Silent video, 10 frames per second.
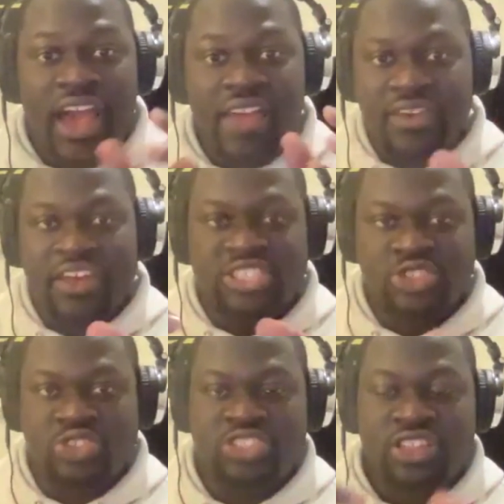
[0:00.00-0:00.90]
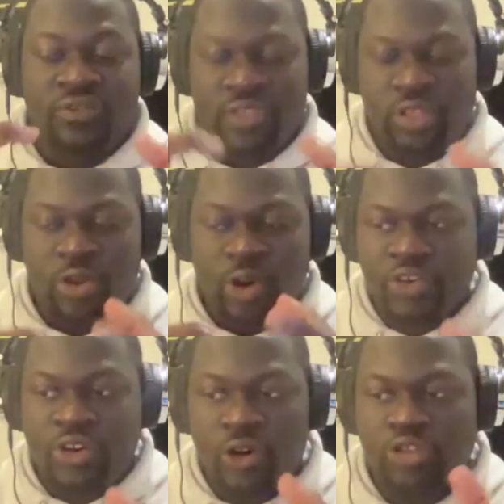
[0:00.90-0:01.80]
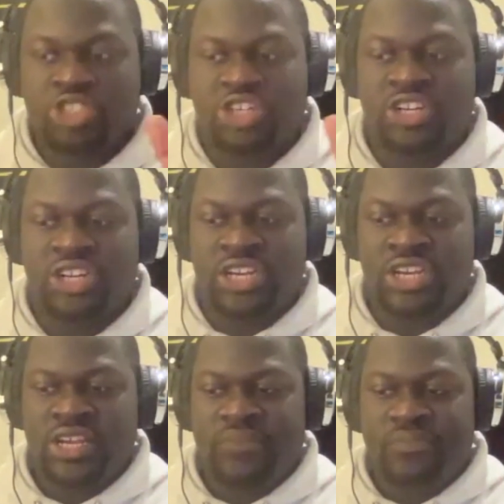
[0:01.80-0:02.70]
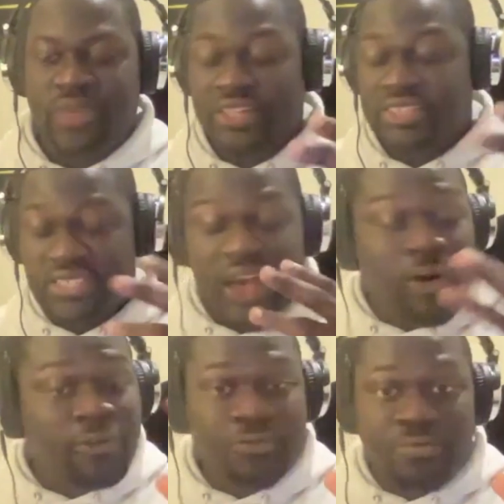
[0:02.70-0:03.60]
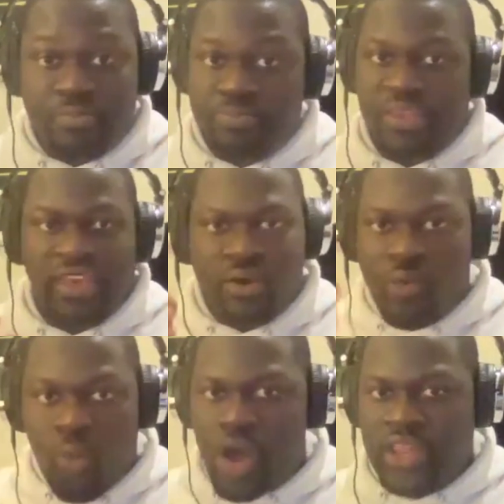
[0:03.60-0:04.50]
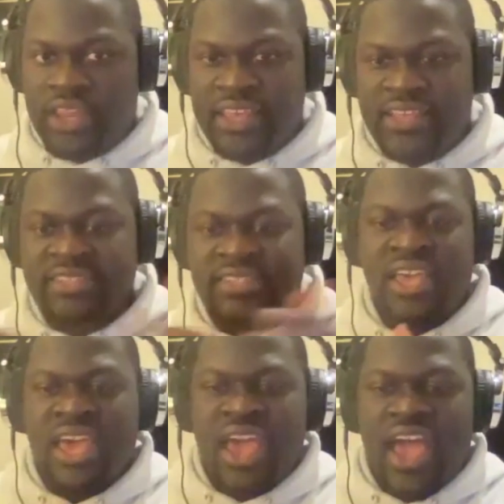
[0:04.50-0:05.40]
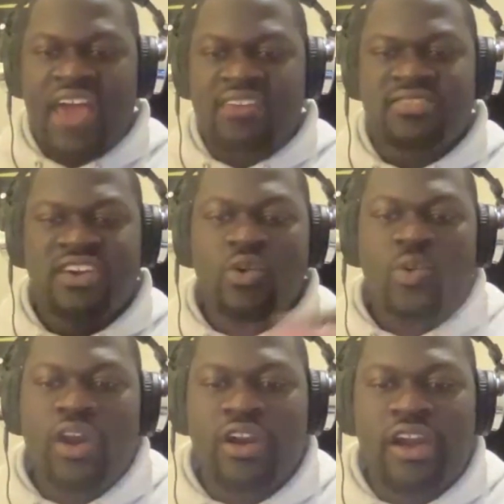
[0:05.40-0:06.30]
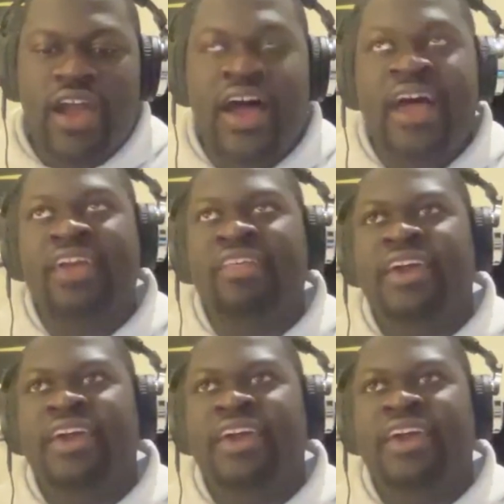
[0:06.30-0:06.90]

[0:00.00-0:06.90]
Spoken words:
I think it's interesting the Villanova culture itself being what it is. I think where I